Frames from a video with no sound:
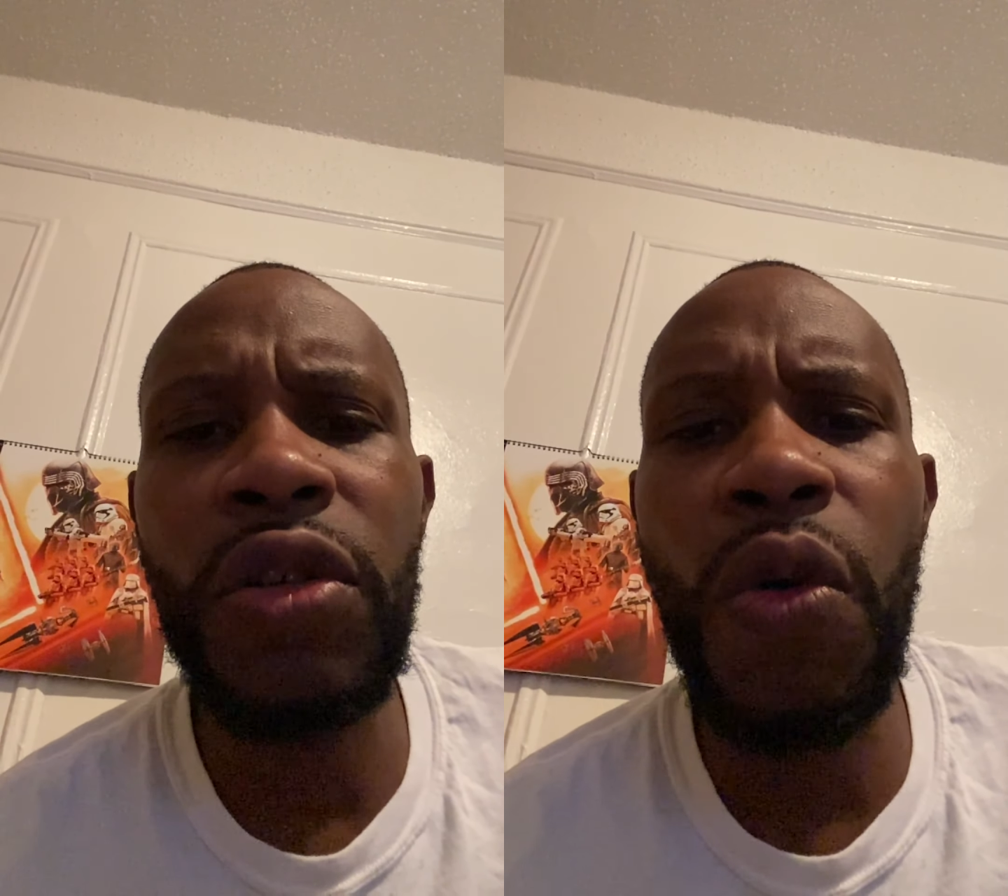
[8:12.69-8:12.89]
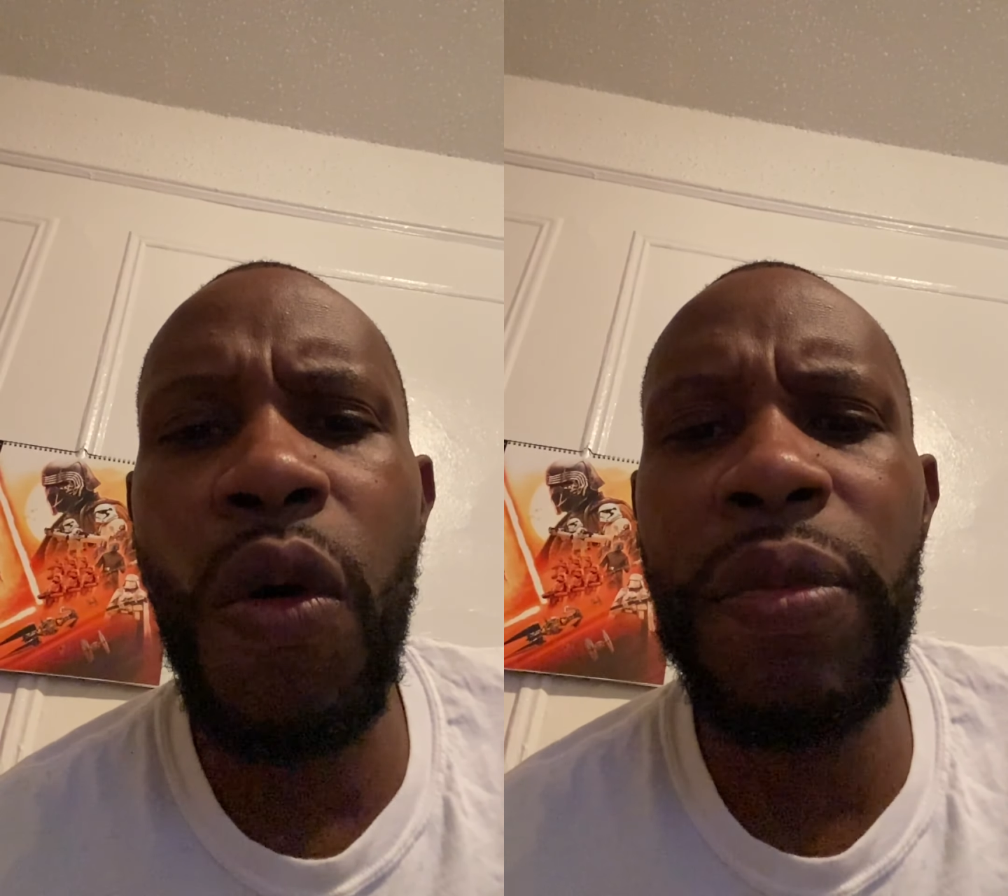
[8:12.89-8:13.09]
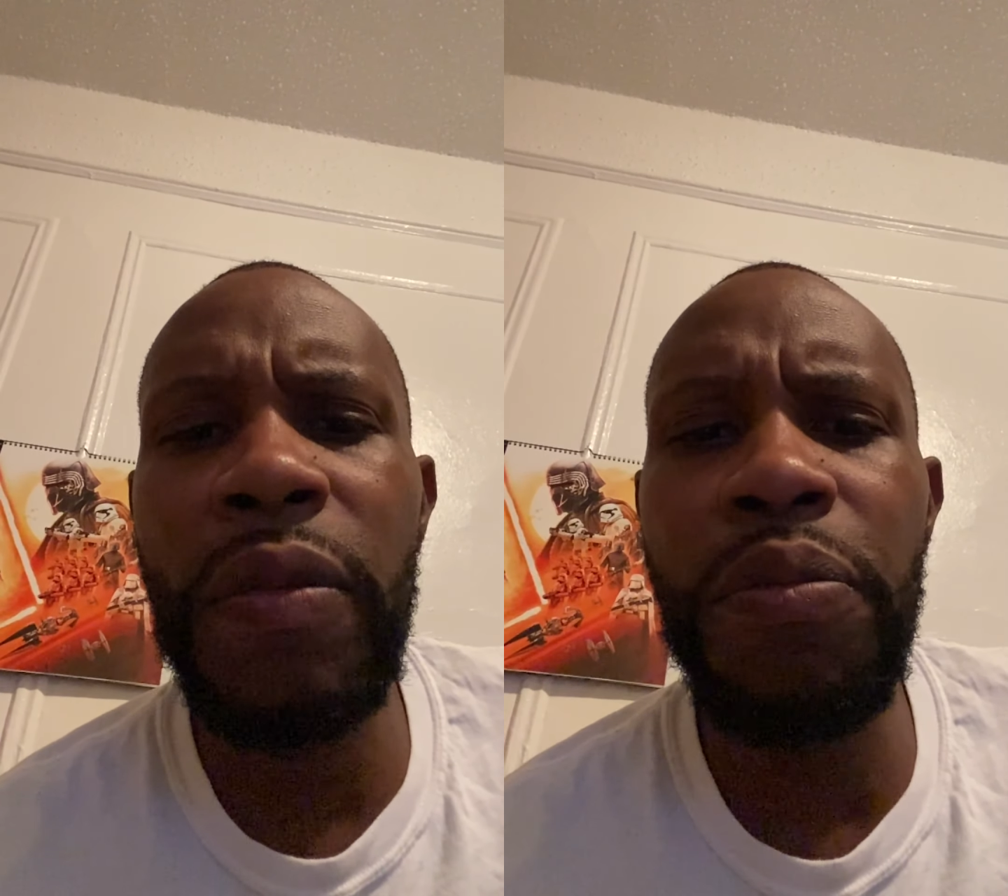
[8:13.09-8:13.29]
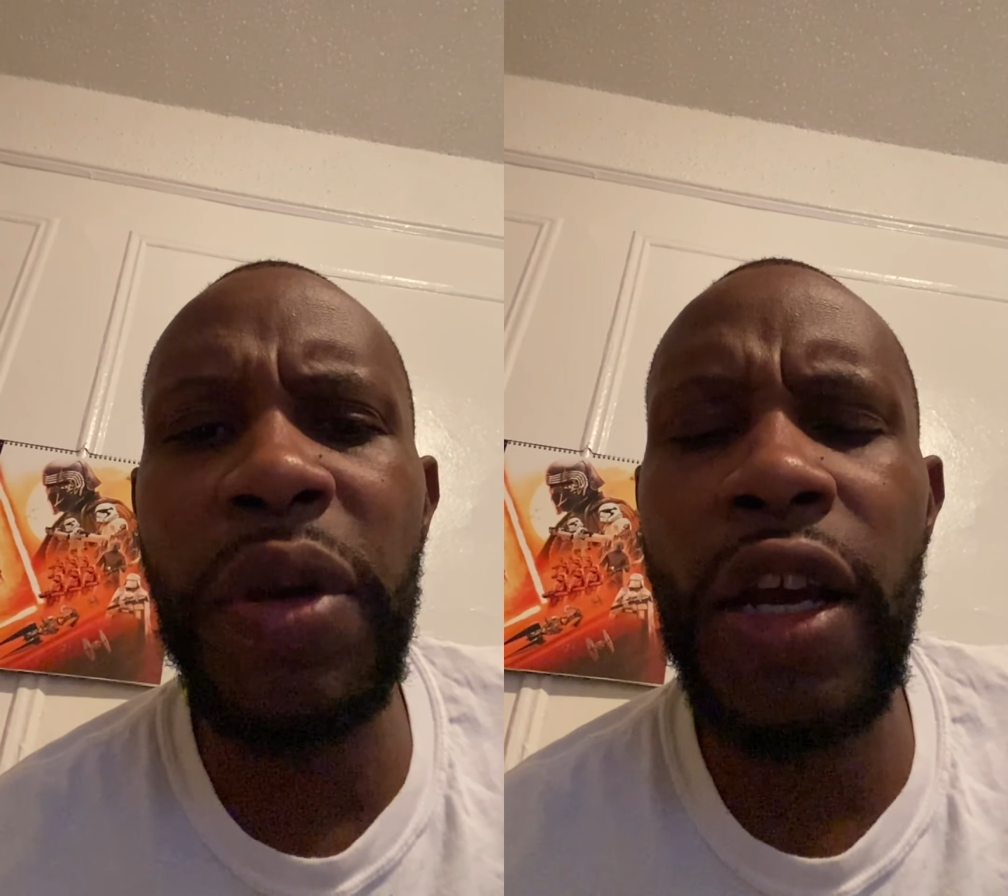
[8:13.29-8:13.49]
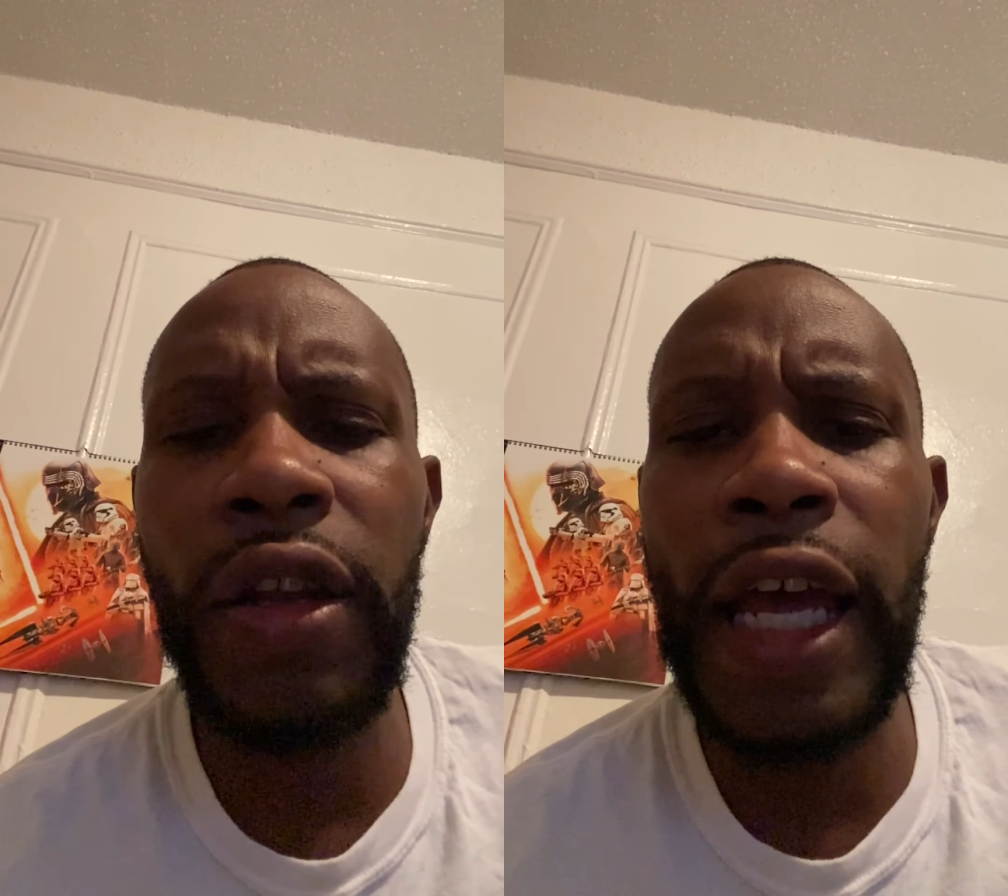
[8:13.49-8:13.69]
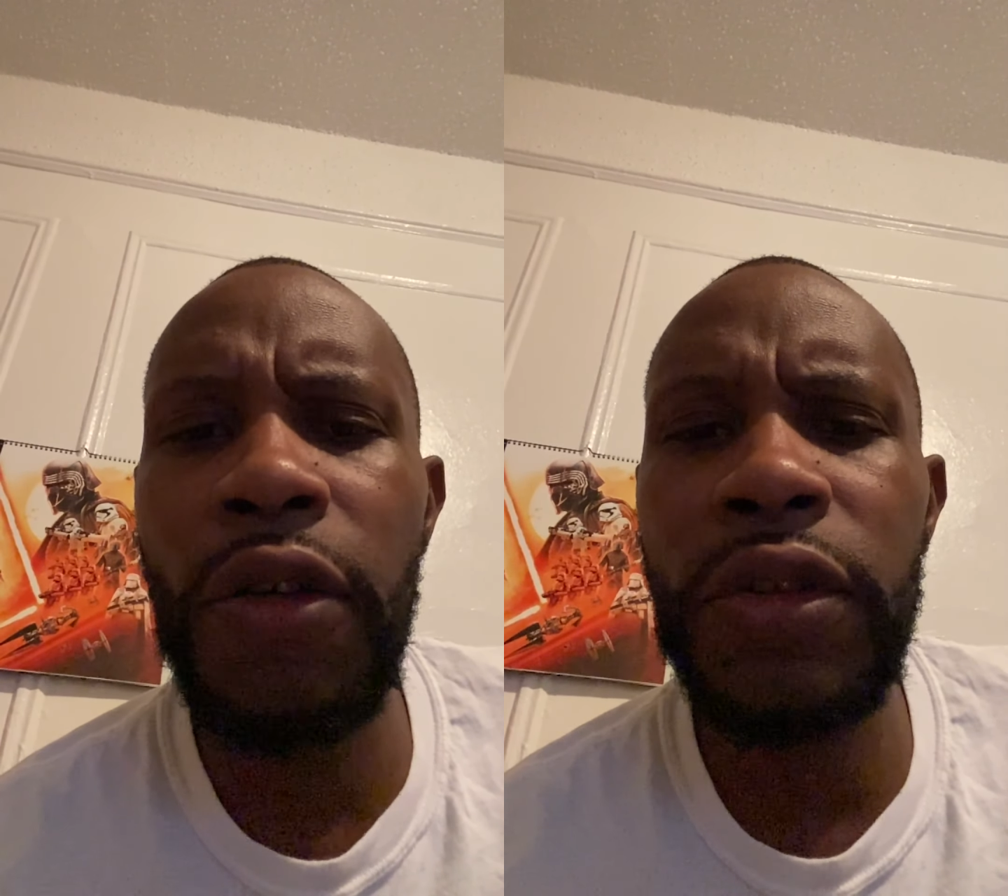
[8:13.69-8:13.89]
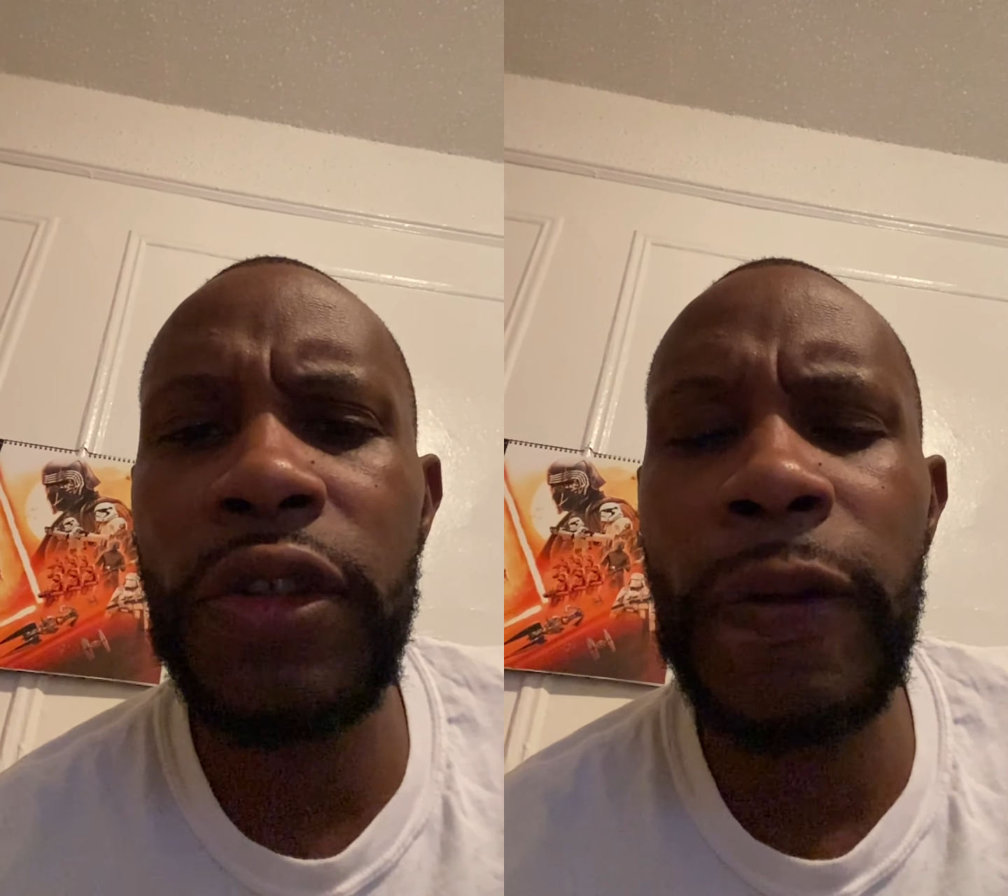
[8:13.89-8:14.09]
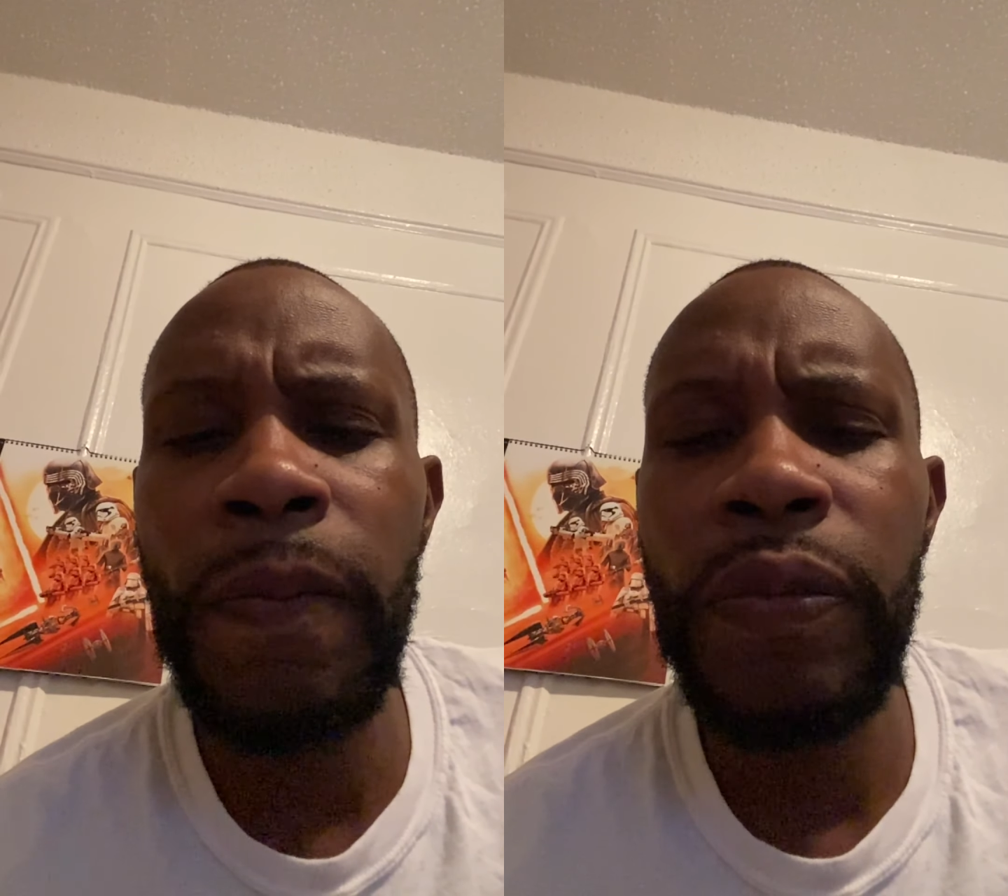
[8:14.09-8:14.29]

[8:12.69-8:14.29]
corporate bailouts.